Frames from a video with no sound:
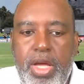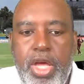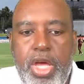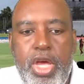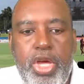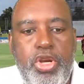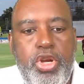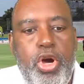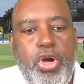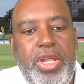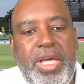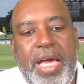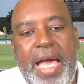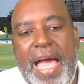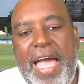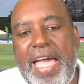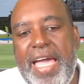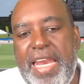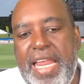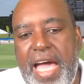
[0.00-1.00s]
Now, the
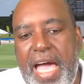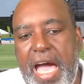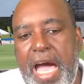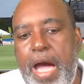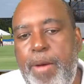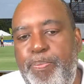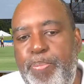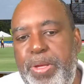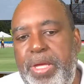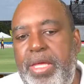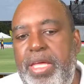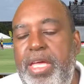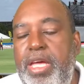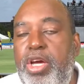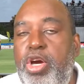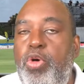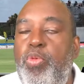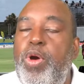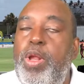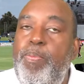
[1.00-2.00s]
Guyana Happy
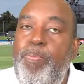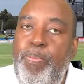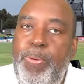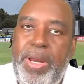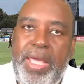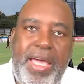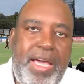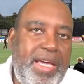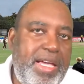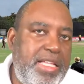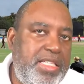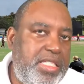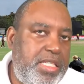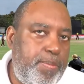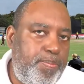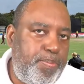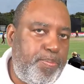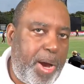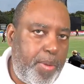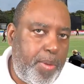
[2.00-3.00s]
Eagle will play against
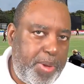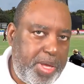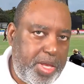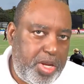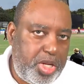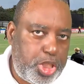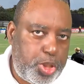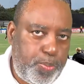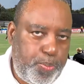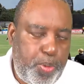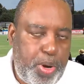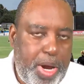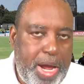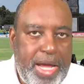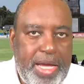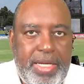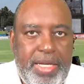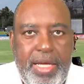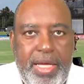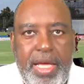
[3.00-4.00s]
the Barbados
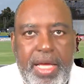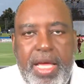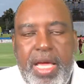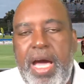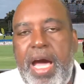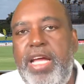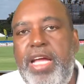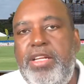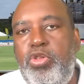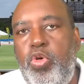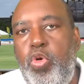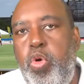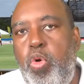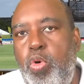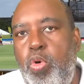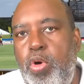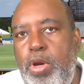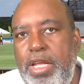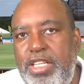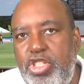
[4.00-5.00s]
Pride at
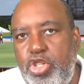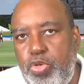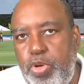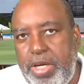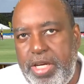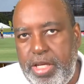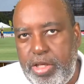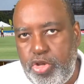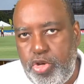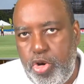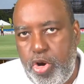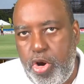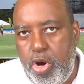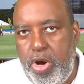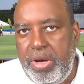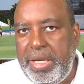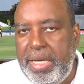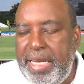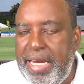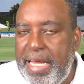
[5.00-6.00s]
Coolidge Cricket
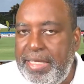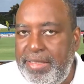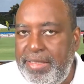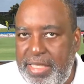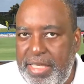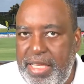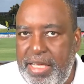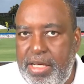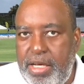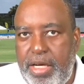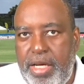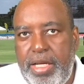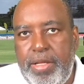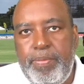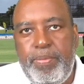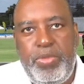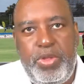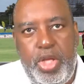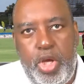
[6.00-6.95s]
Ground in Antigua, the